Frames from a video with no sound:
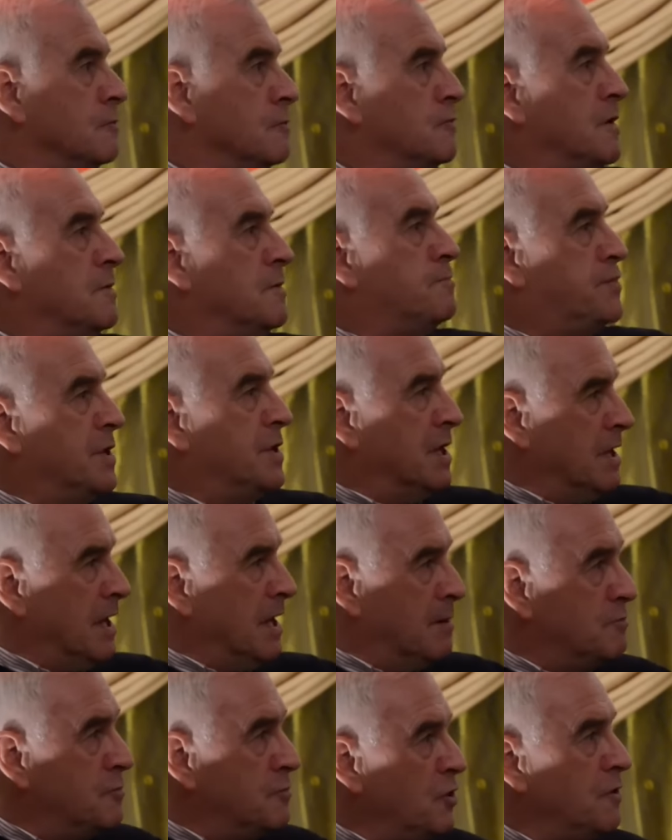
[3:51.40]
we've built
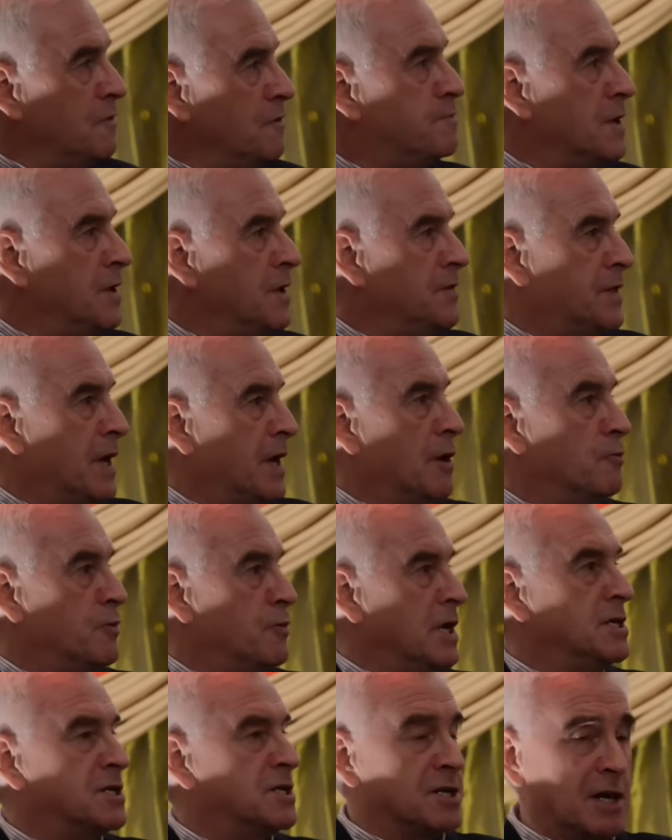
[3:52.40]
a movement that
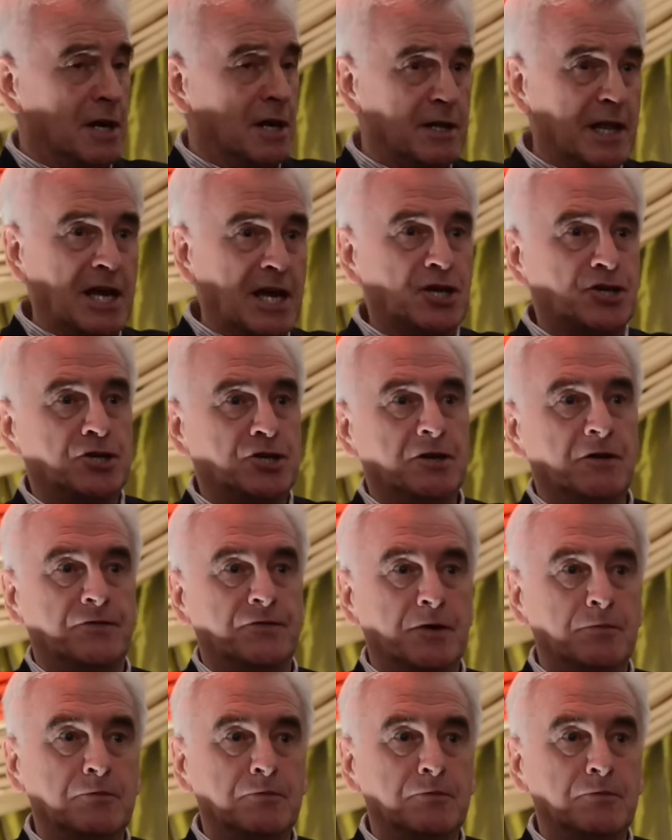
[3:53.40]
wins an election of the